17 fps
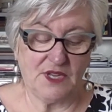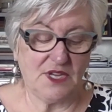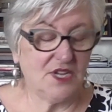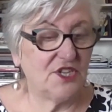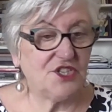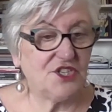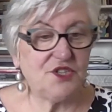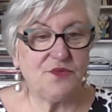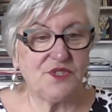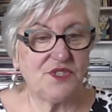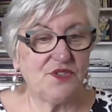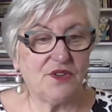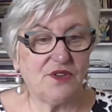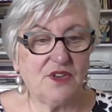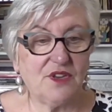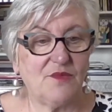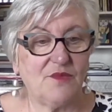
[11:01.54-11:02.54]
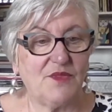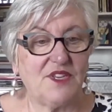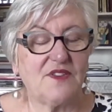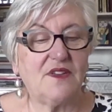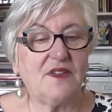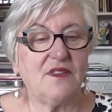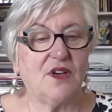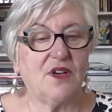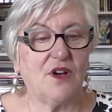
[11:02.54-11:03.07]
She was not
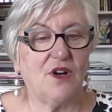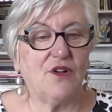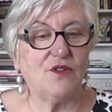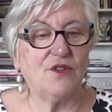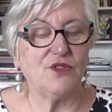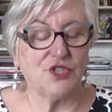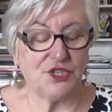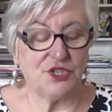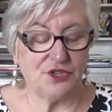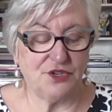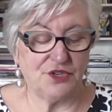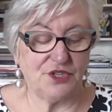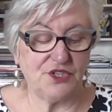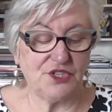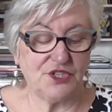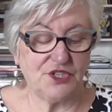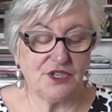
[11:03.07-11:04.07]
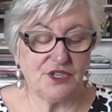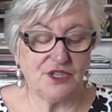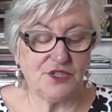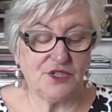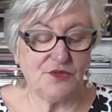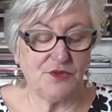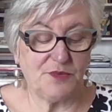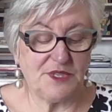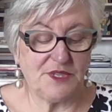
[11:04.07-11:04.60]
committing the whole church
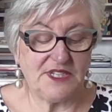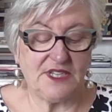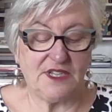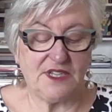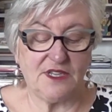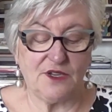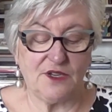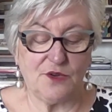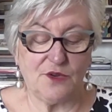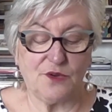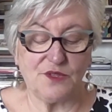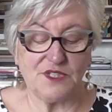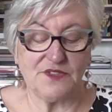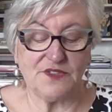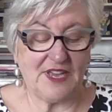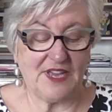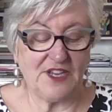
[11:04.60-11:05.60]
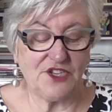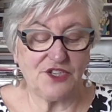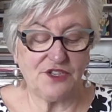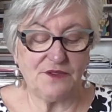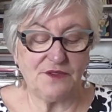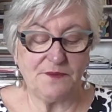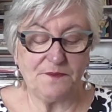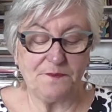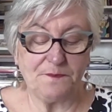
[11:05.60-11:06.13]
to a particular course of
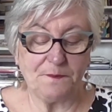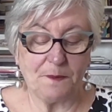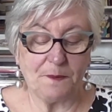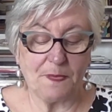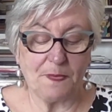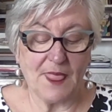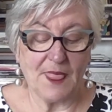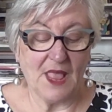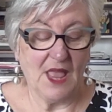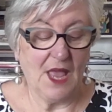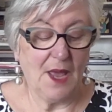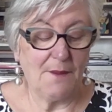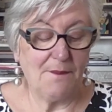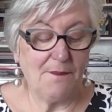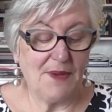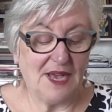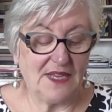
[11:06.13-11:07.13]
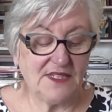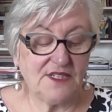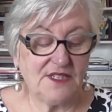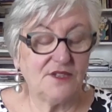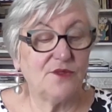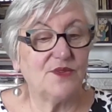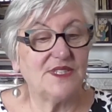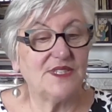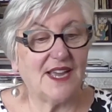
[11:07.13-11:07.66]
action, but
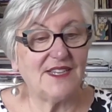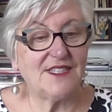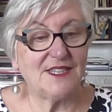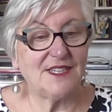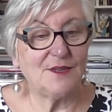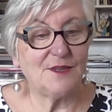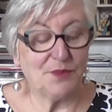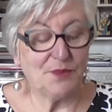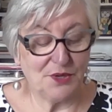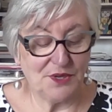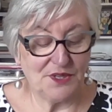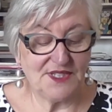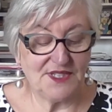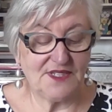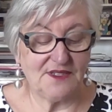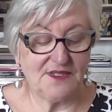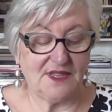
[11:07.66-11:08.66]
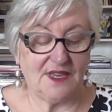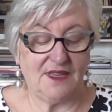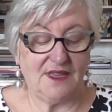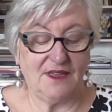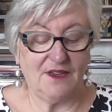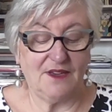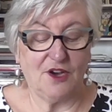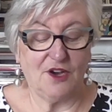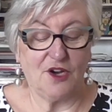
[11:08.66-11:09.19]
was acting
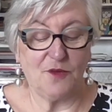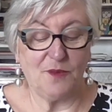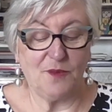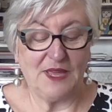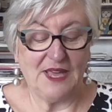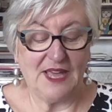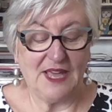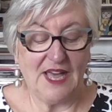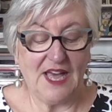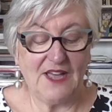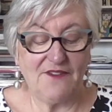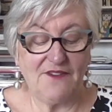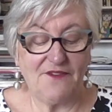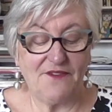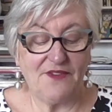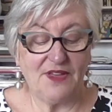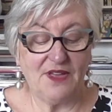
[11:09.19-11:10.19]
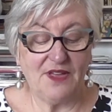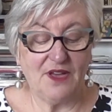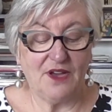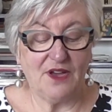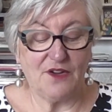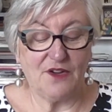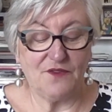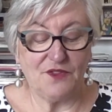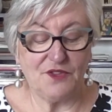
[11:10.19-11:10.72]
personally on behalf
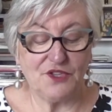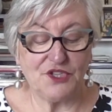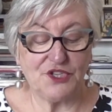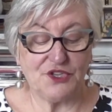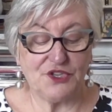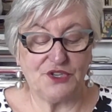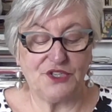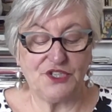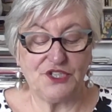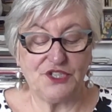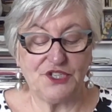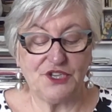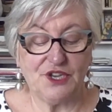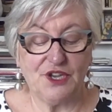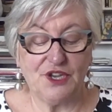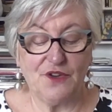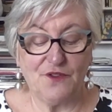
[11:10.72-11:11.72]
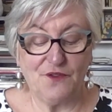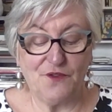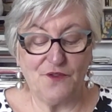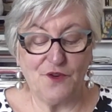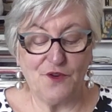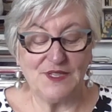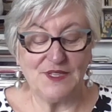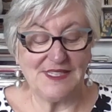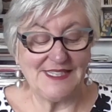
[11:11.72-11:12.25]
of the church
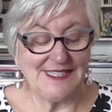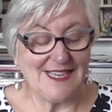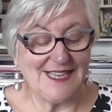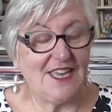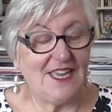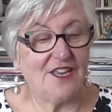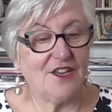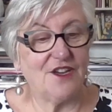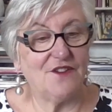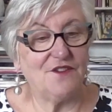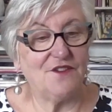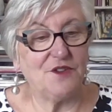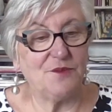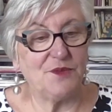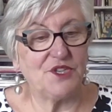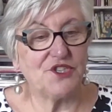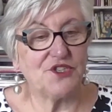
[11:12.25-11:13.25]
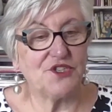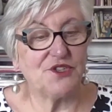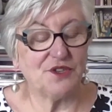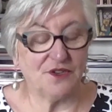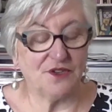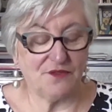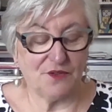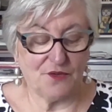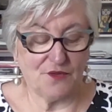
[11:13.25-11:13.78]
for the sake of the mission
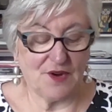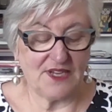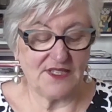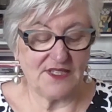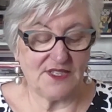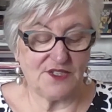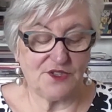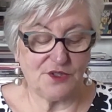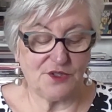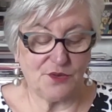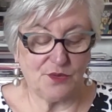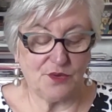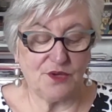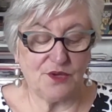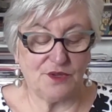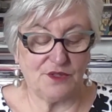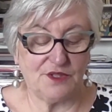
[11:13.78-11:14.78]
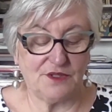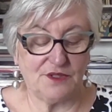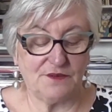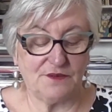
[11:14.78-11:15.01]
of Christ to the world.